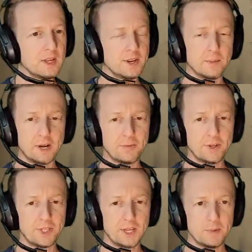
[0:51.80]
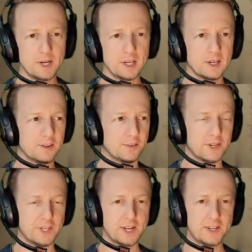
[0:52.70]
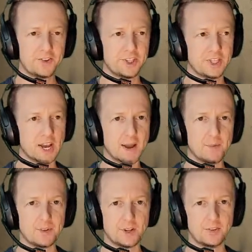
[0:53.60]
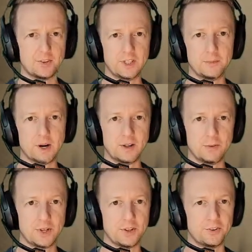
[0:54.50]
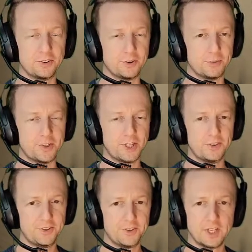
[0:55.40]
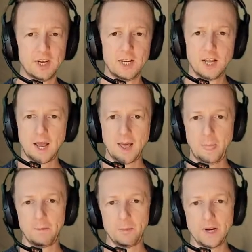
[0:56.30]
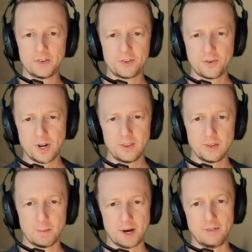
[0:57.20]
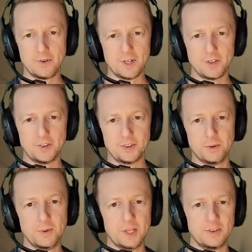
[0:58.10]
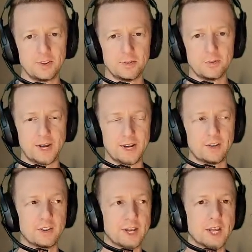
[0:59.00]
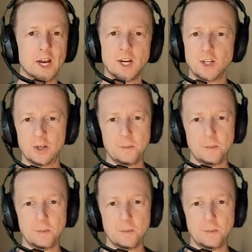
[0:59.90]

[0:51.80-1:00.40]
Now, Pathfinder Kingmaker is a fantastic game that does the Pathfinder system justice, and the main strength of the Pathfinder system is the fact that you can